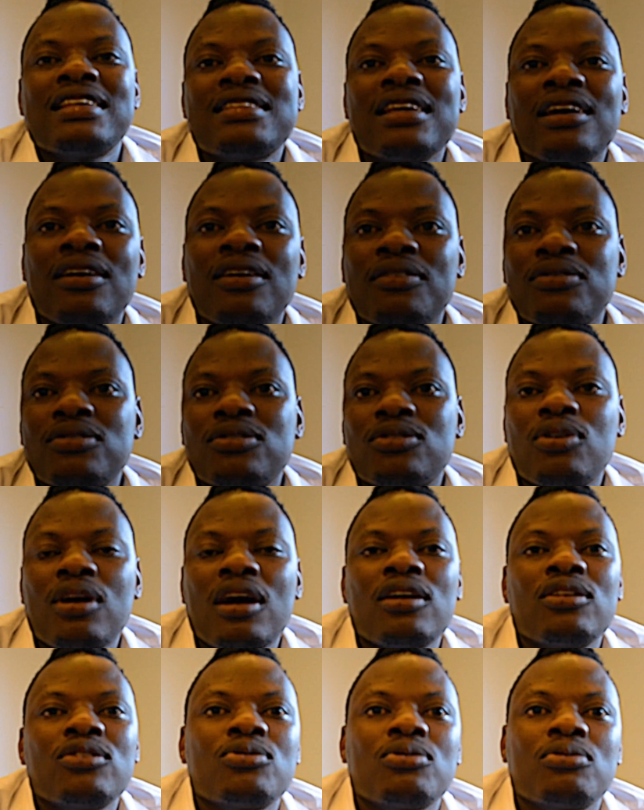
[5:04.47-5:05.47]
selves,
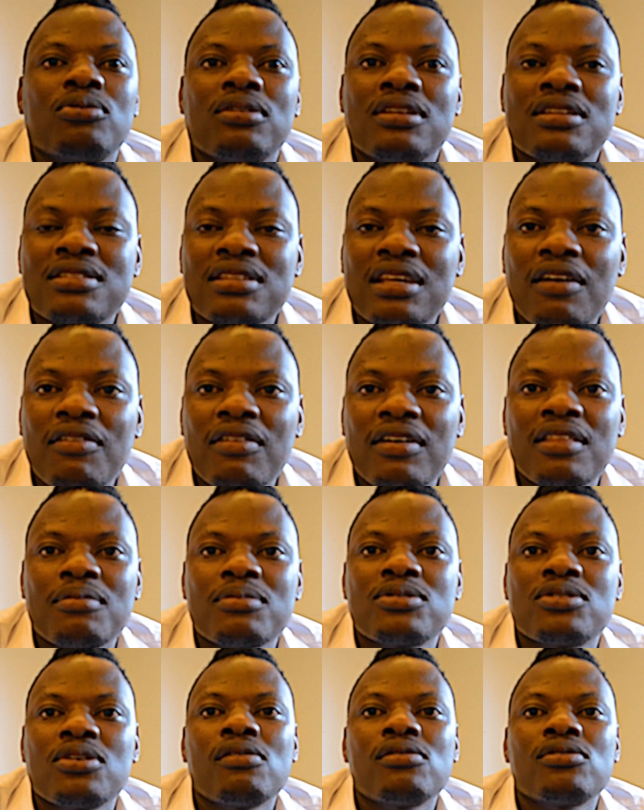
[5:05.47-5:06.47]
trying to discover
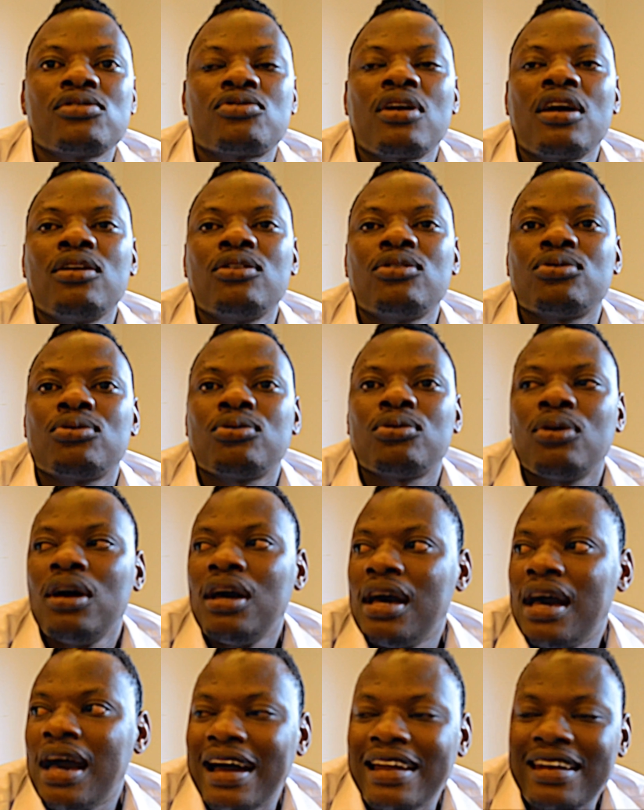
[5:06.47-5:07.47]
themselves, trying to
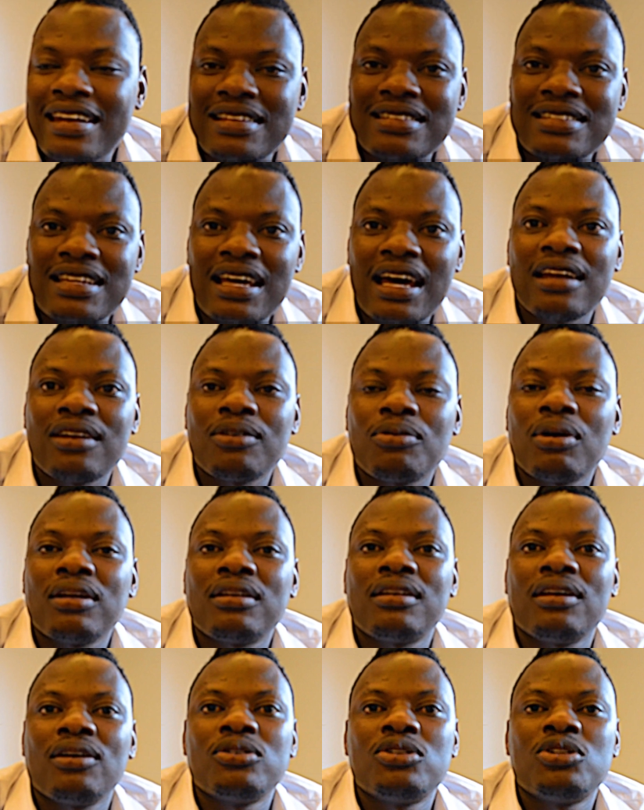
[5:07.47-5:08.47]
understand what
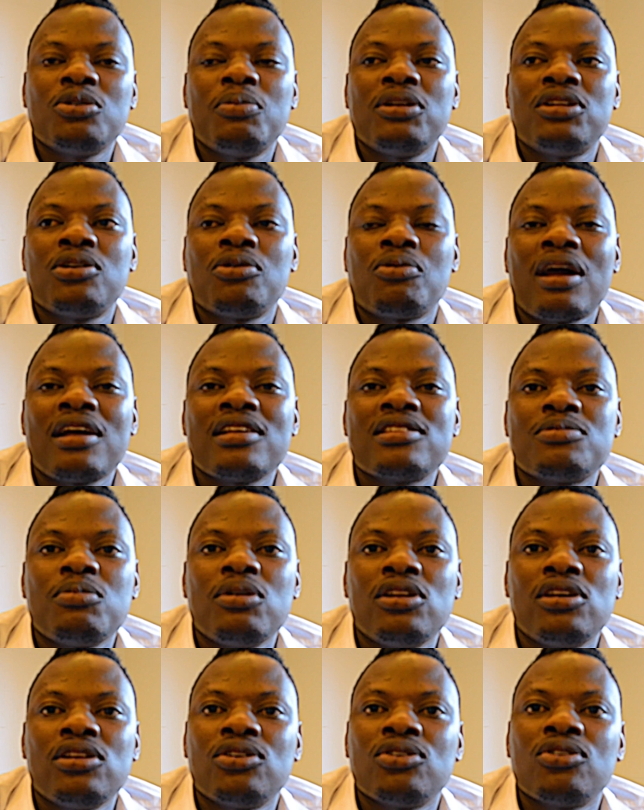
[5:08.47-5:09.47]
LGBT rights mean in